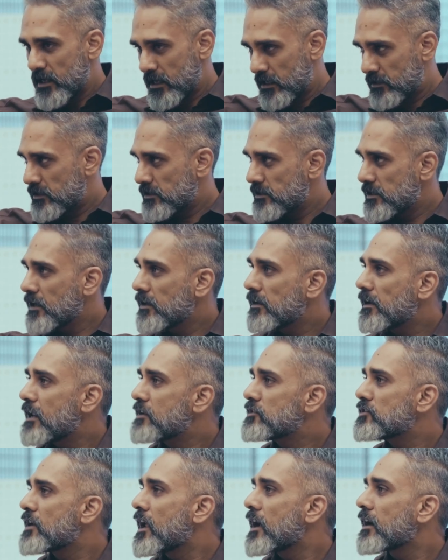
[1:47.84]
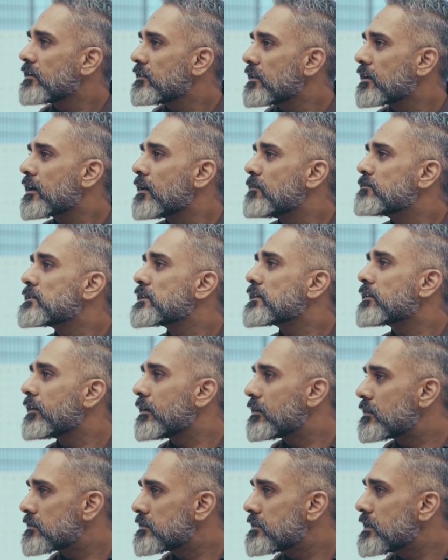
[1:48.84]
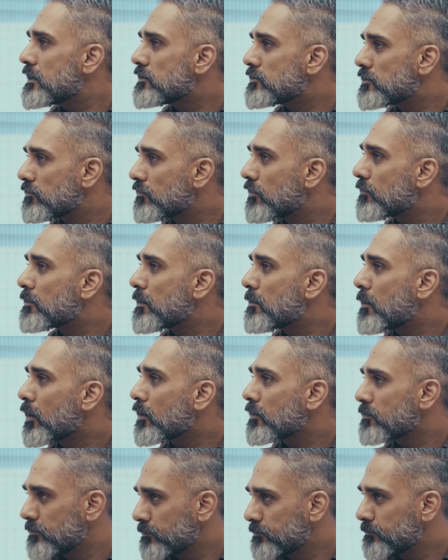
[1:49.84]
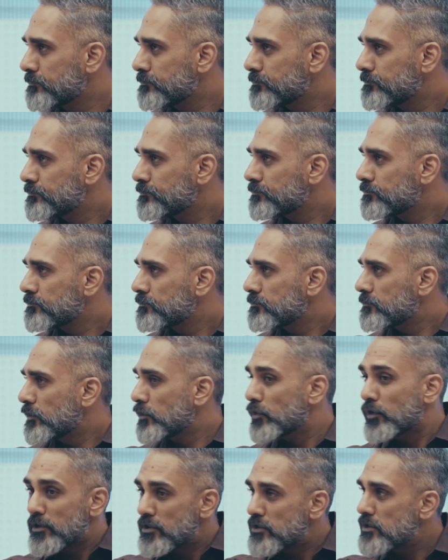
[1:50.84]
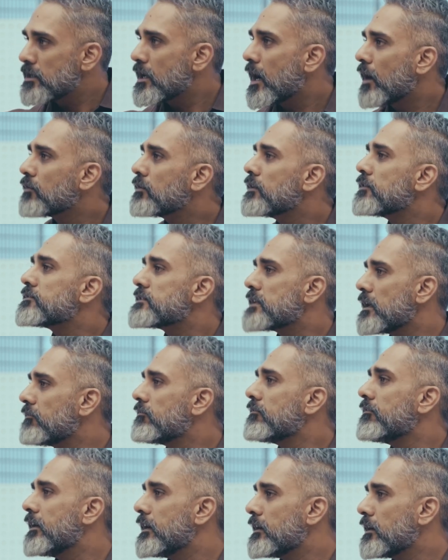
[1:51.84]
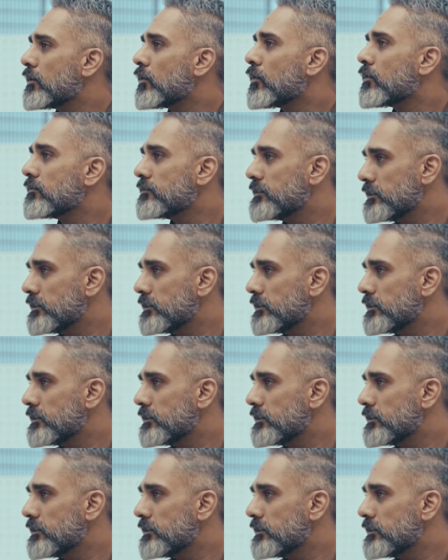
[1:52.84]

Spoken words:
it's a single engine hanger that comes and cradles the engine from the bottom. You can see how they've saved weight in all of